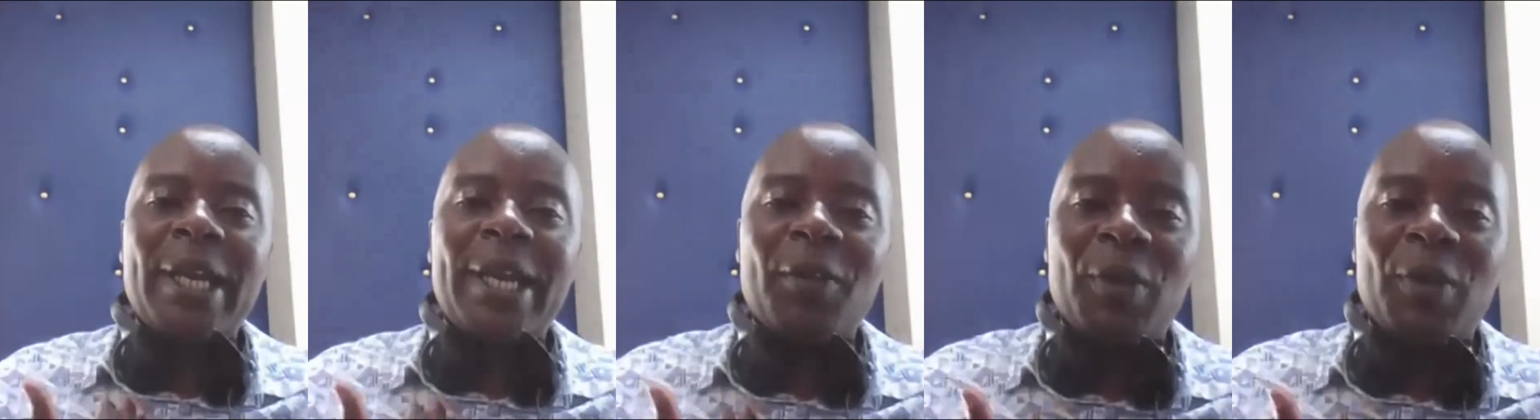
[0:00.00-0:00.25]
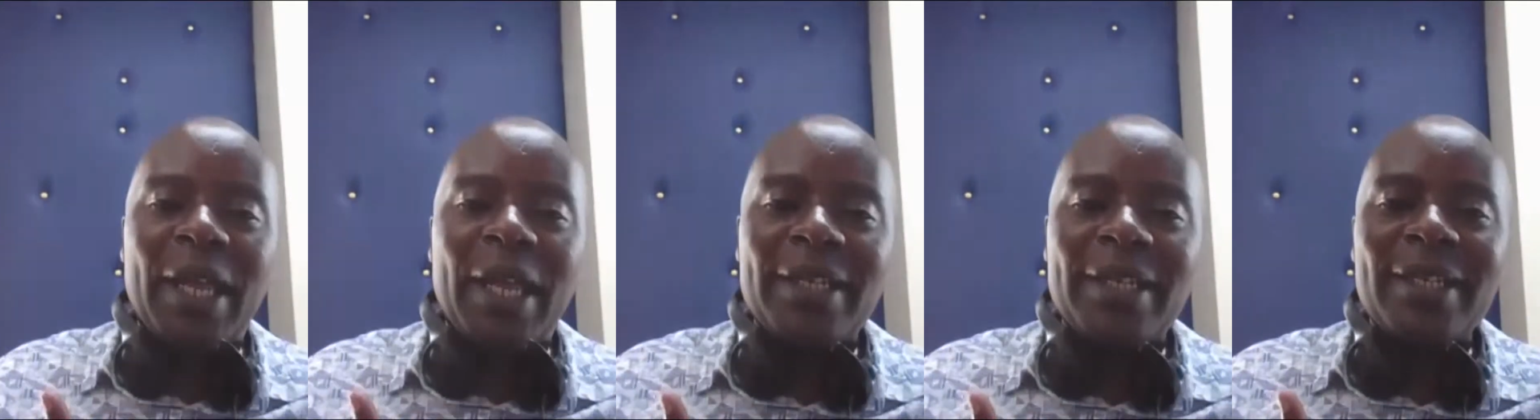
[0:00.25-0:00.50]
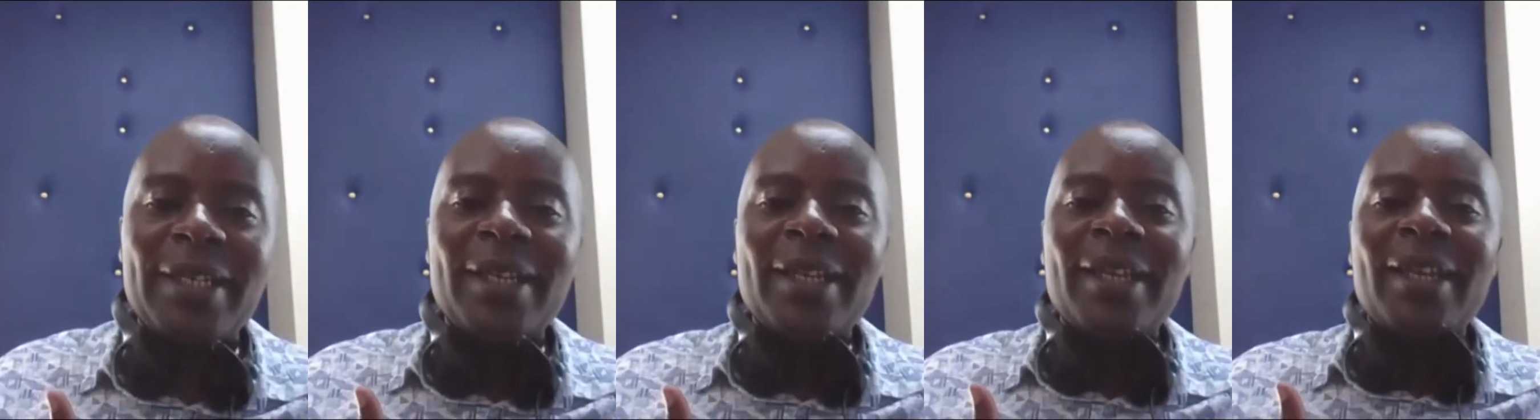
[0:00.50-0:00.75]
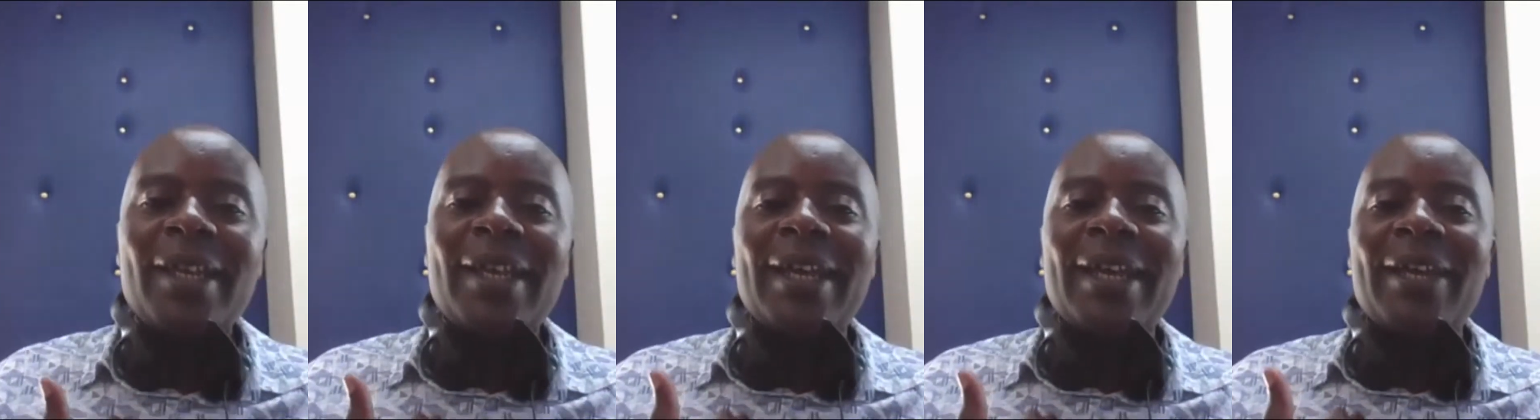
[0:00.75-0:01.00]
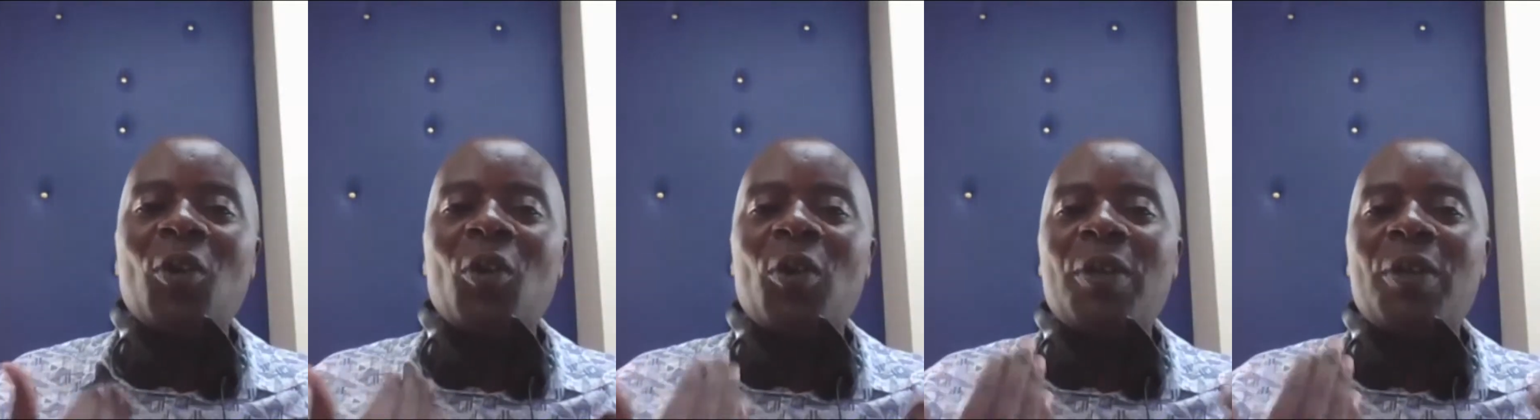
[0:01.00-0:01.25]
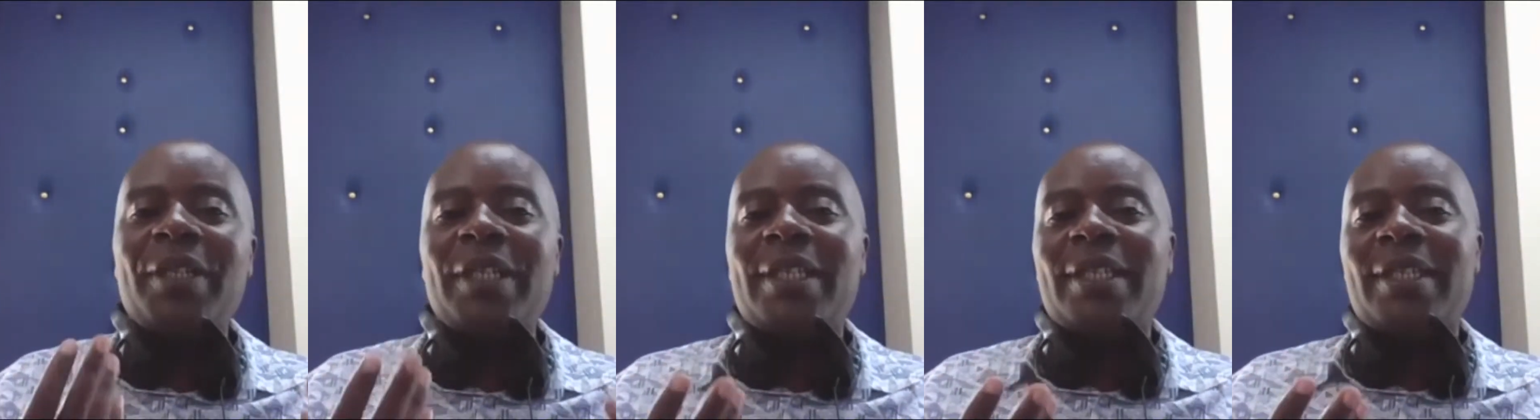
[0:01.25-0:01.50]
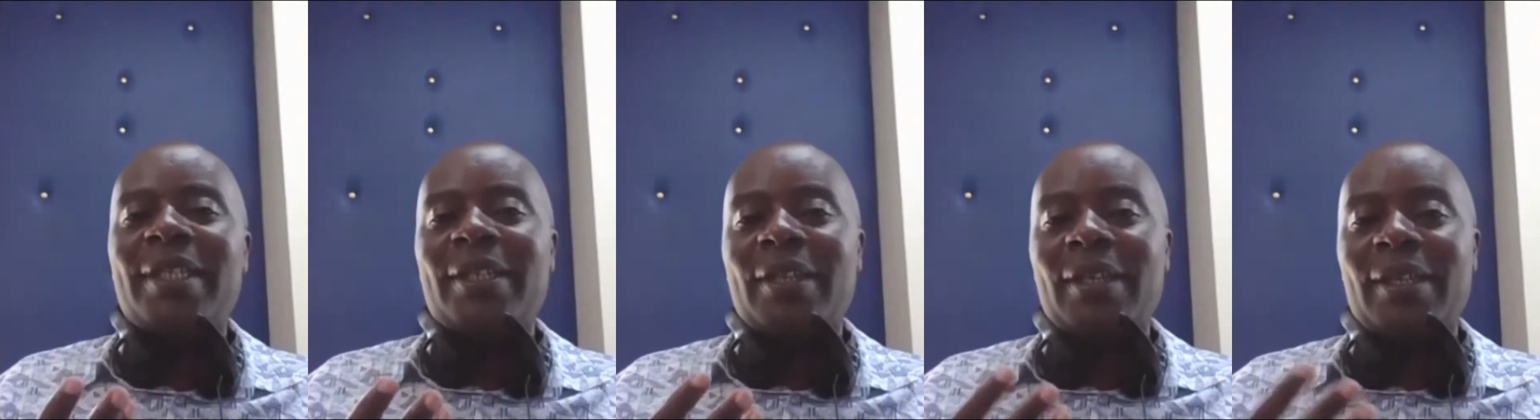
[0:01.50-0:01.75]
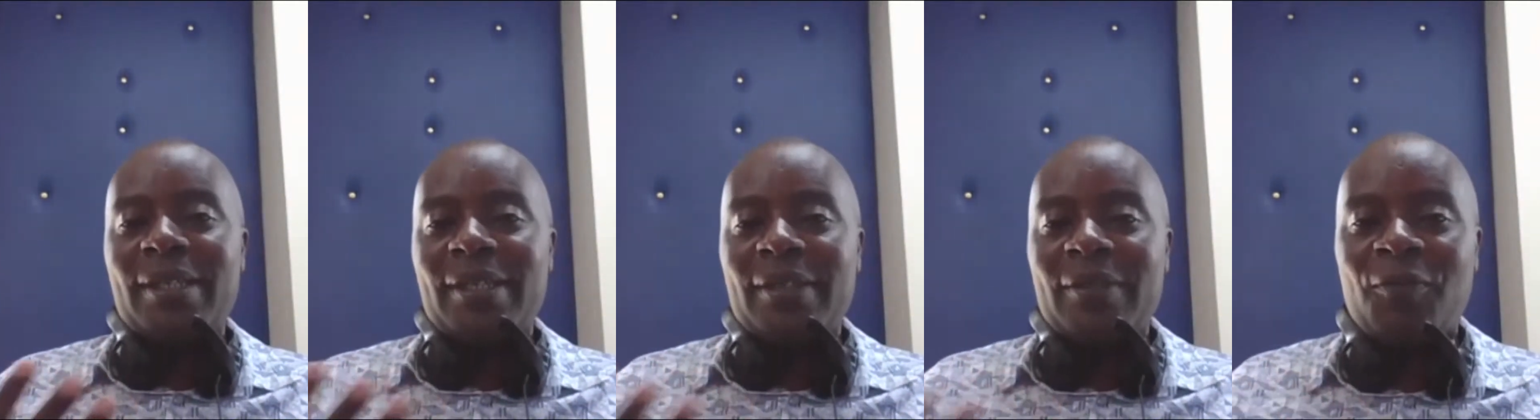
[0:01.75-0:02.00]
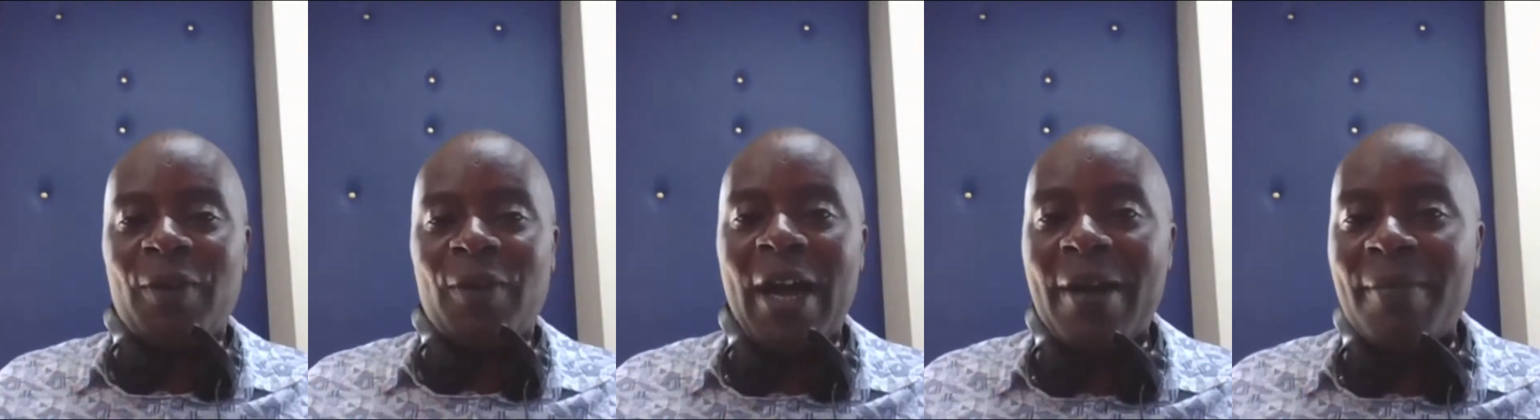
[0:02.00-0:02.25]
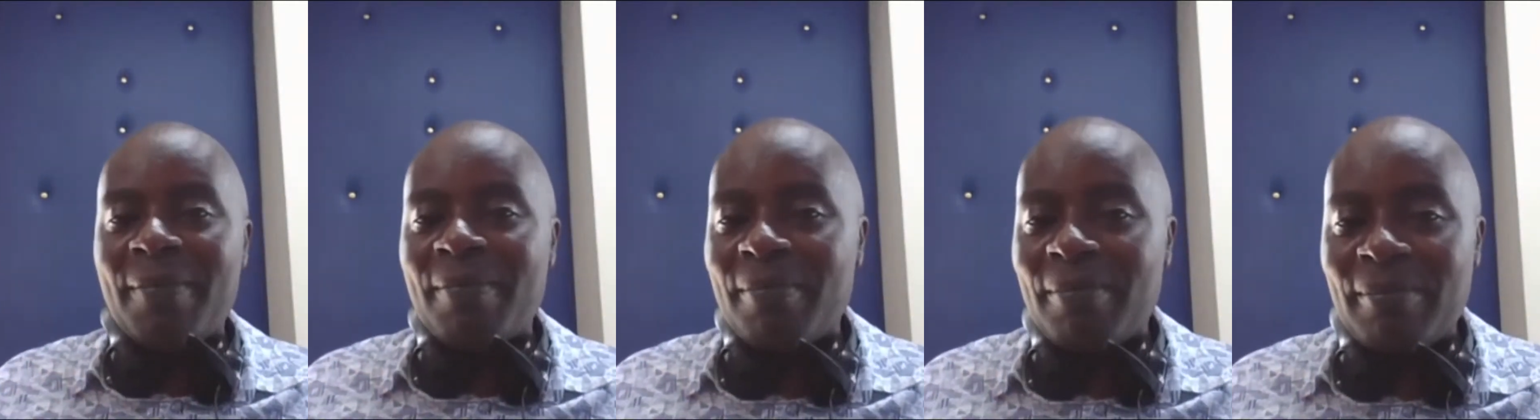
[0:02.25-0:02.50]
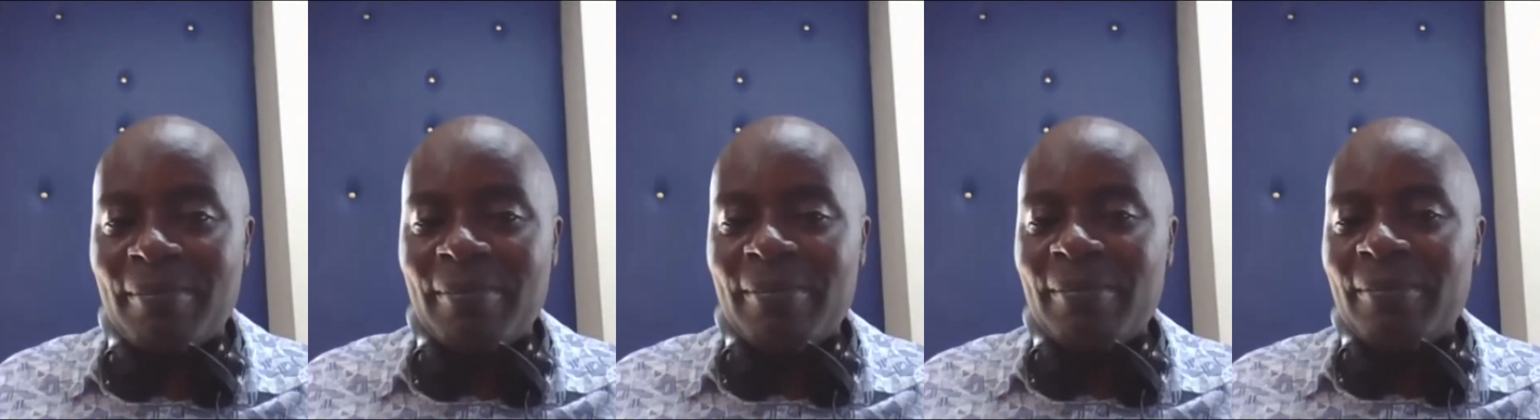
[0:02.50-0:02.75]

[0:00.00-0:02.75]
I run an audit firm